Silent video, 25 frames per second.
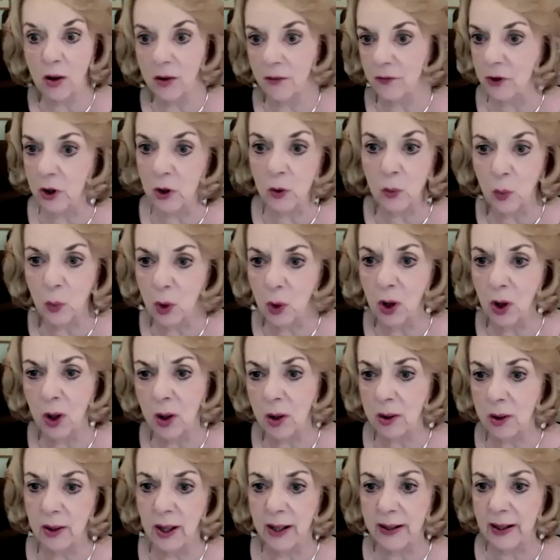of your
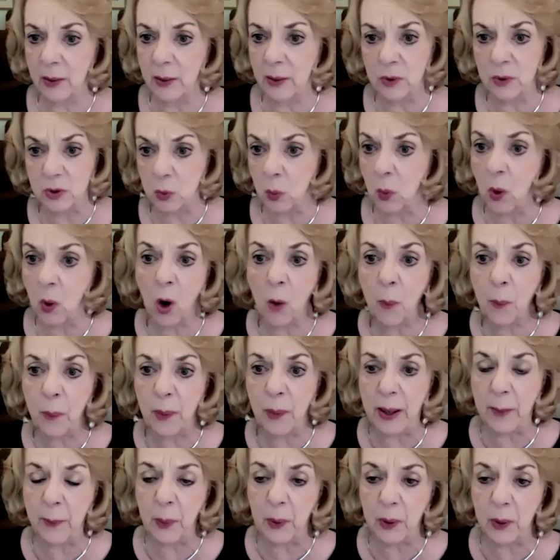work like it was
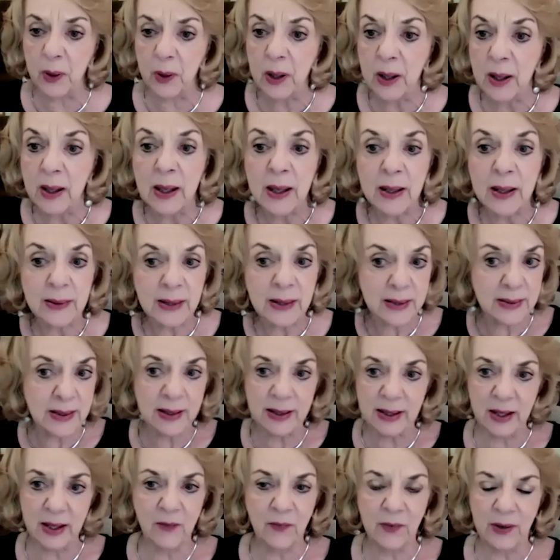wallpaper
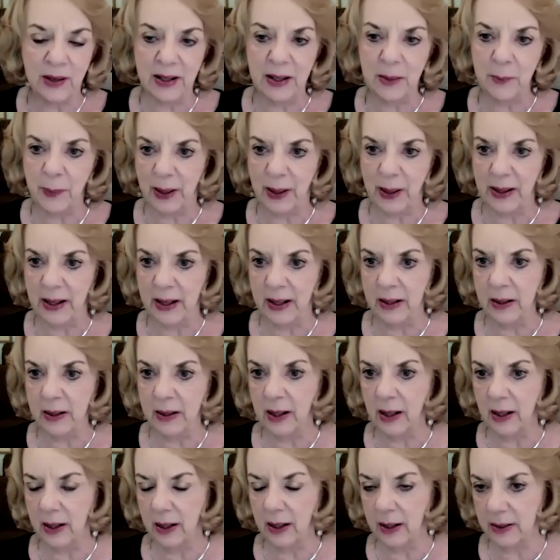doesn't give anybody
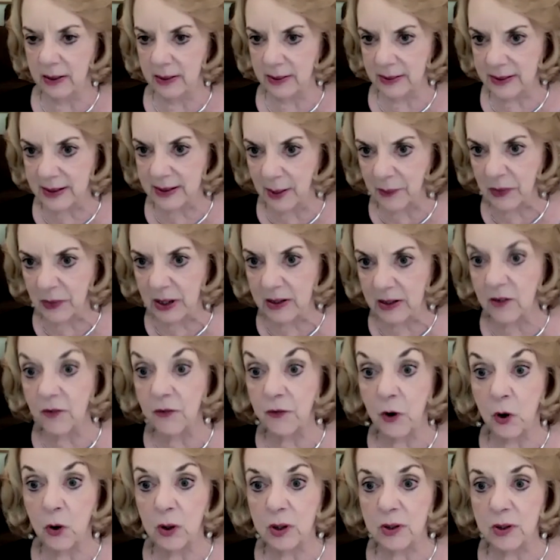something to
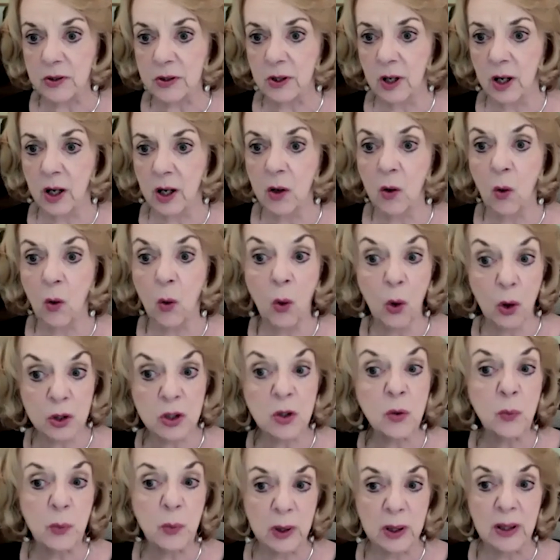focus on or
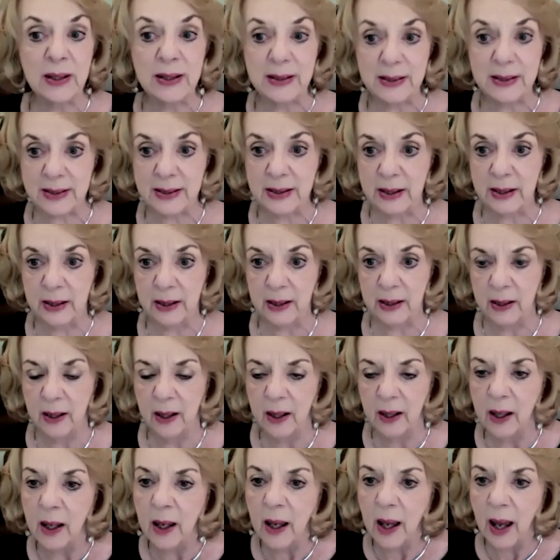to really see.
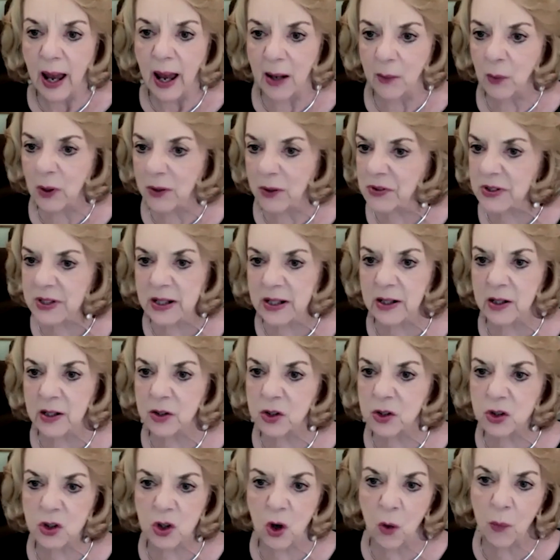And we've seen it
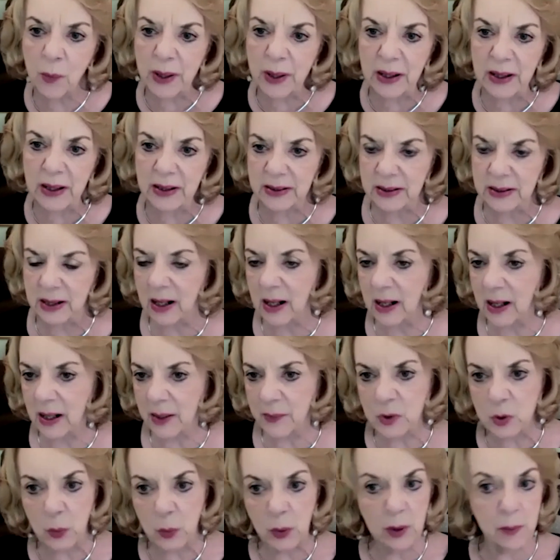so many
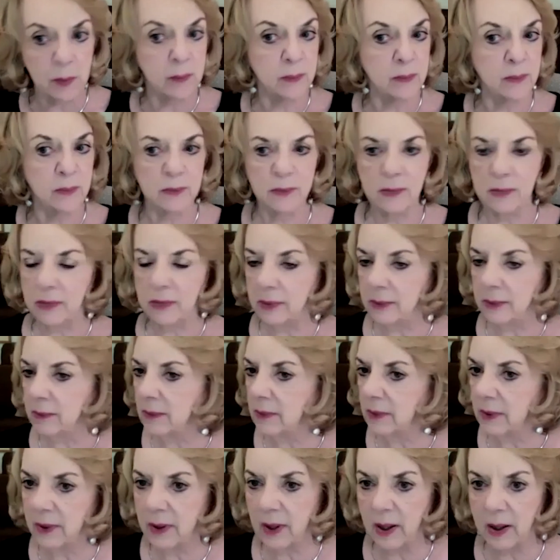times where
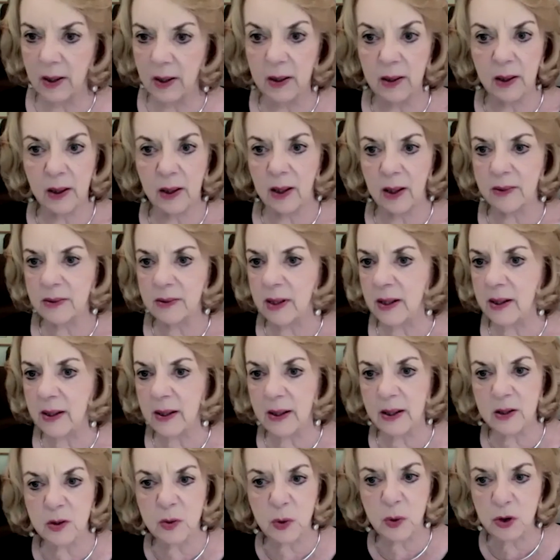the
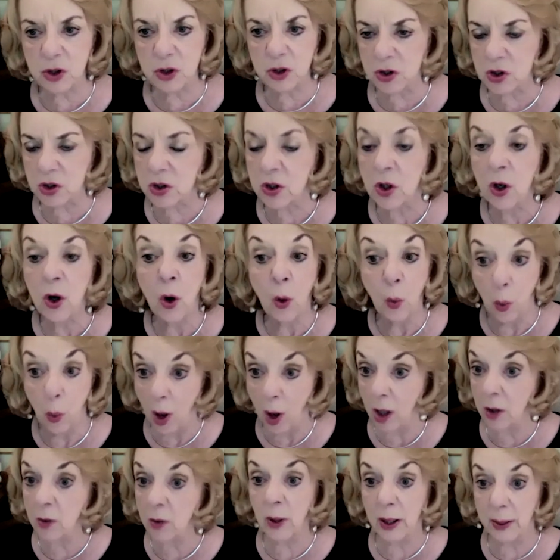attendees will just
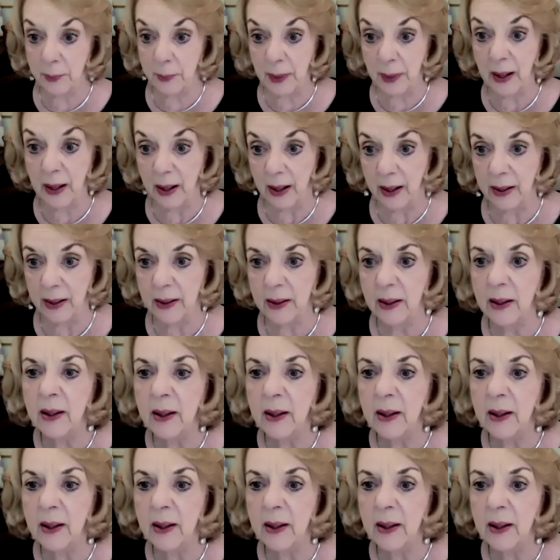walk right by.